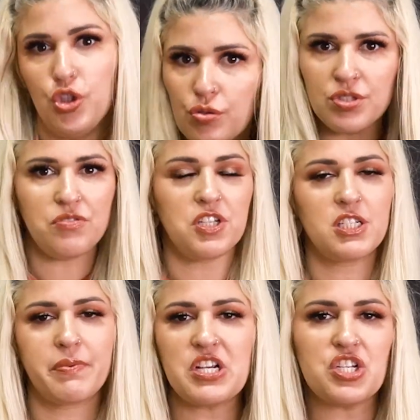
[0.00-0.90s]
Use those
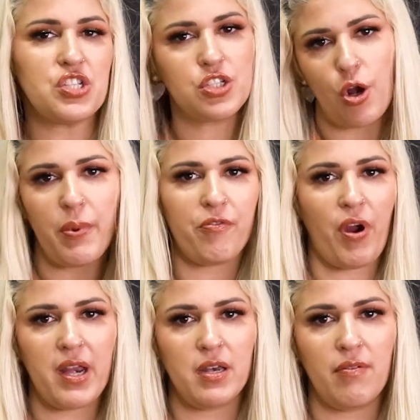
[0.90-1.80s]
expressions and don't be
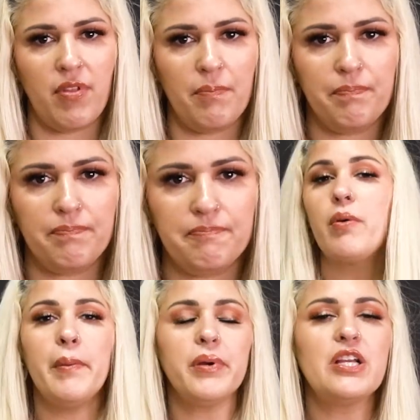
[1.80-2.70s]
frightened of them.
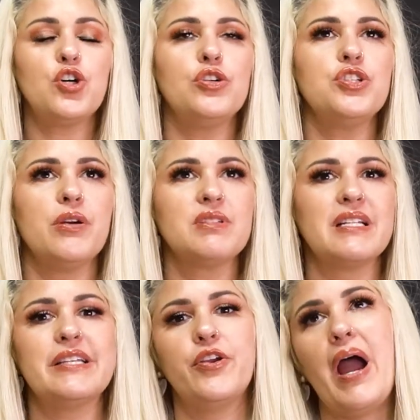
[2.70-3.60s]
Remember, I told you I was going
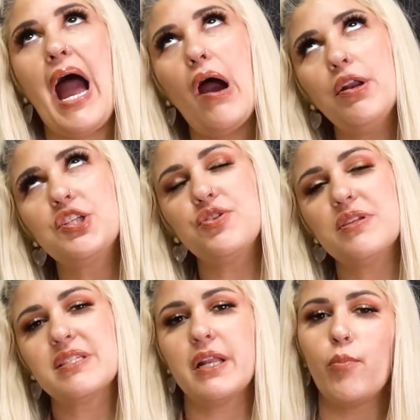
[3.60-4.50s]
to tell you how to do
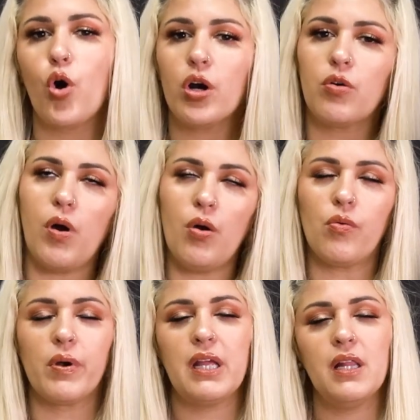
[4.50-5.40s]
this in a more, quote,
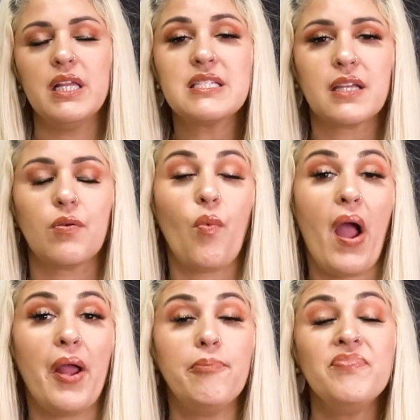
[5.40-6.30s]
realistic
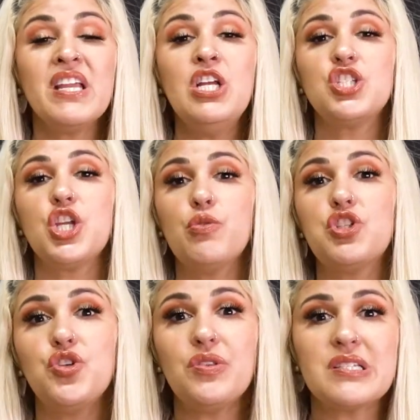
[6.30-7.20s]
way. So you would
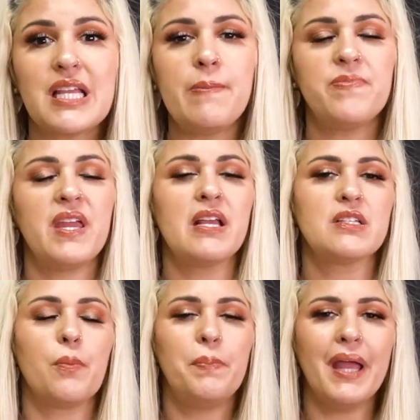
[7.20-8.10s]
do the same thing.
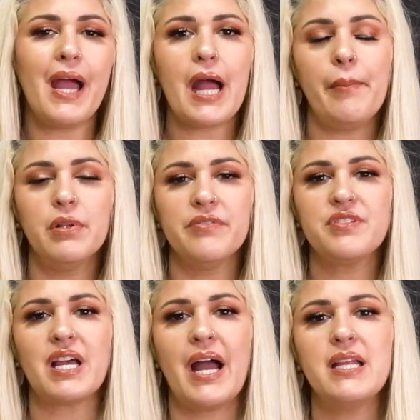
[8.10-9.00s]
So pick a couple of
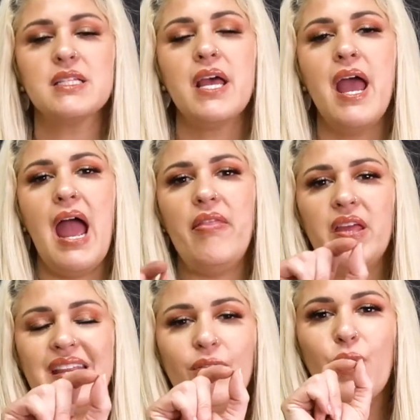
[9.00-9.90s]
signs, and
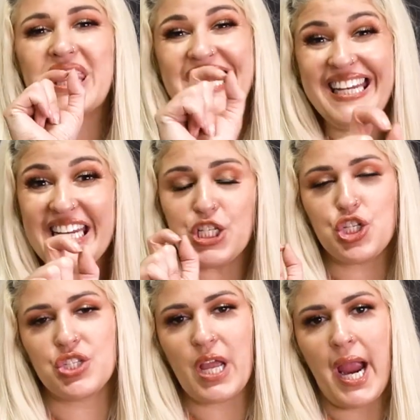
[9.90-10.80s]
then with each
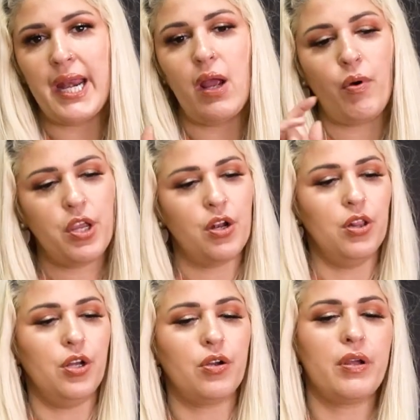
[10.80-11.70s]
sign, I want you to
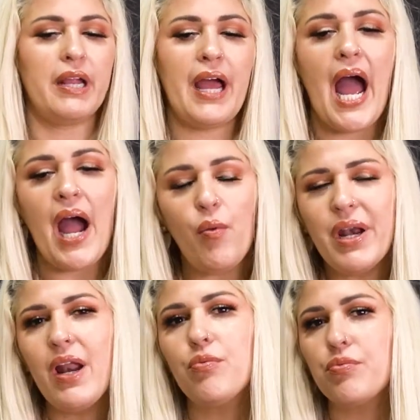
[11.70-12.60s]
look, okay, now how would
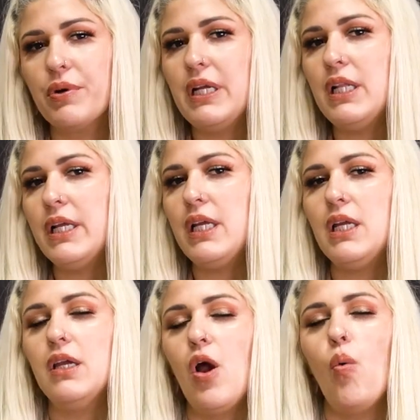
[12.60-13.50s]
I
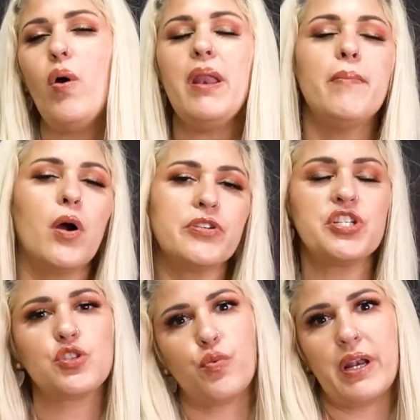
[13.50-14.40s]
really, what
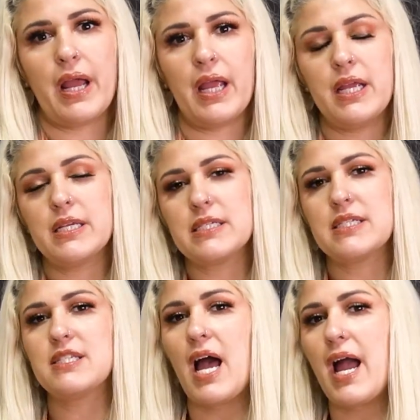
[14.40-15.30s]
emotions would I
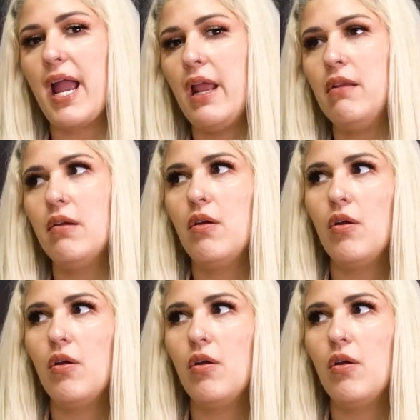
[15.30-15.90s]
sign?